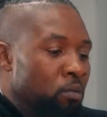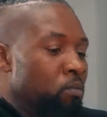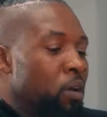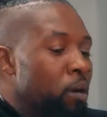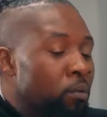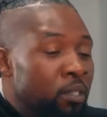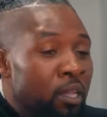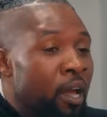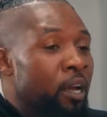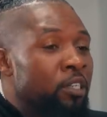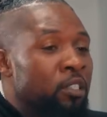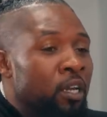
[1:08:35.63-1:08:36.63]
Where with
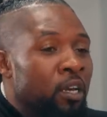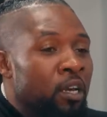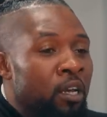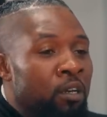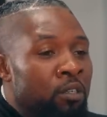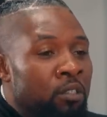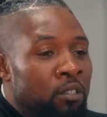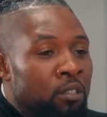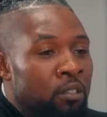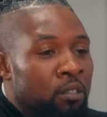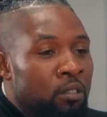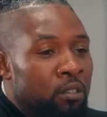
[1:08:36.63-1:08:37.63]
that hair, skin, and
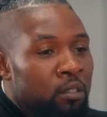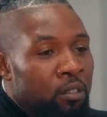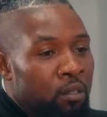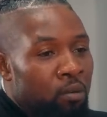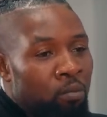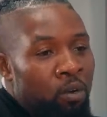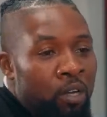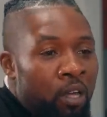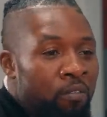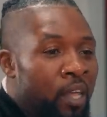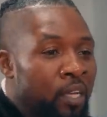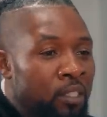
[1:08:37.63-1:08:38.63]
nails, we'll
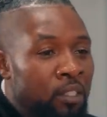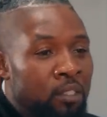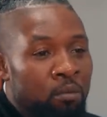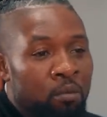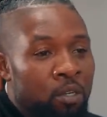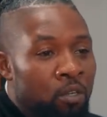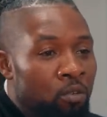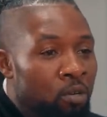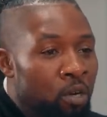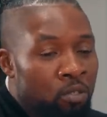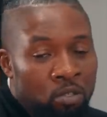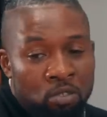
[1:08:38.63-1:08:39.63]
give that to someone
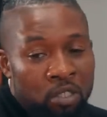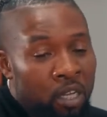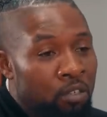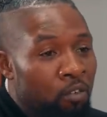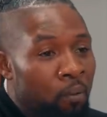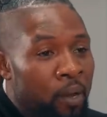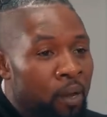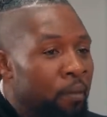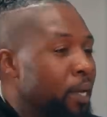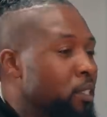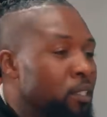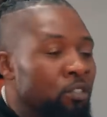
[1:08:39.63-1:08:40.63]
who go through stage four
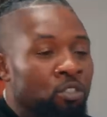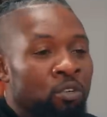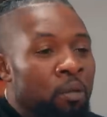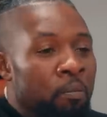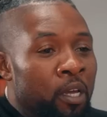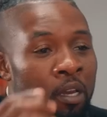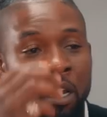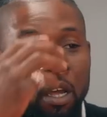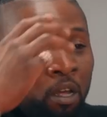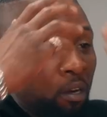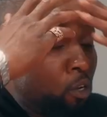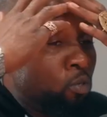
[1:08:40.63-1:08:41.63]
radiation treatment,
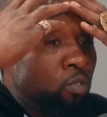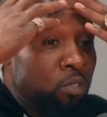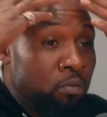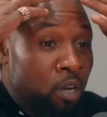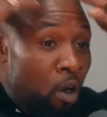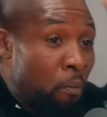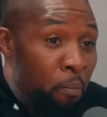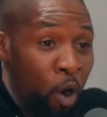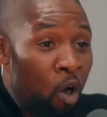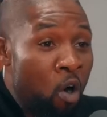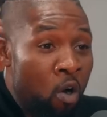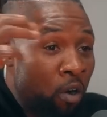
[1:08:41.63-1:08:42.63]
lose, go
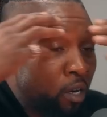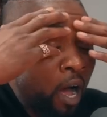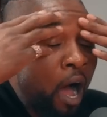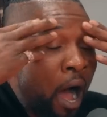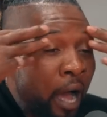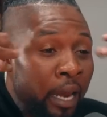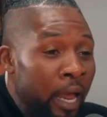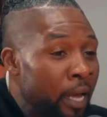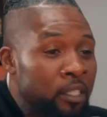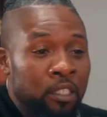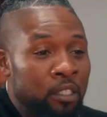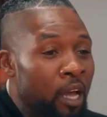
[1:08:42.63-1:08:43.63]
bald,
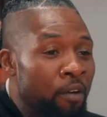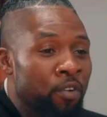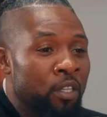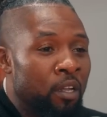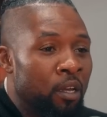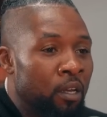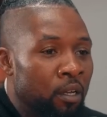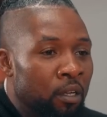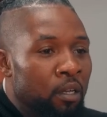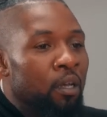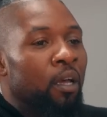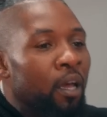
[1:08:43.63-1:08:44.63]
eyelashes, everything,
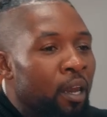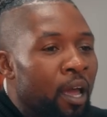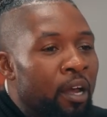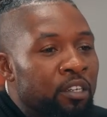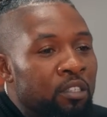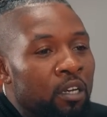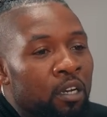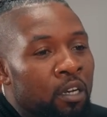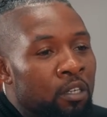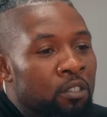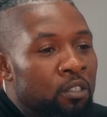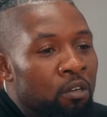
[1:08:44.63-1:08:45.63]
and the hair, skin, and
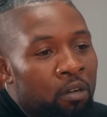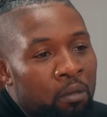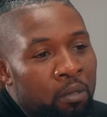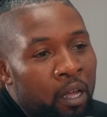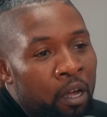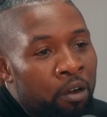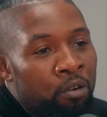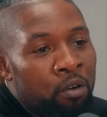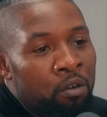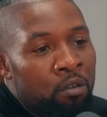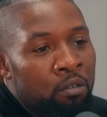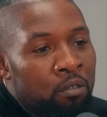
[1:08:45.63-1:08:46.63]
nails is gonna help their hair
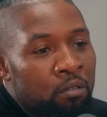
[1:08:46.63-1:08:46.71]
grow.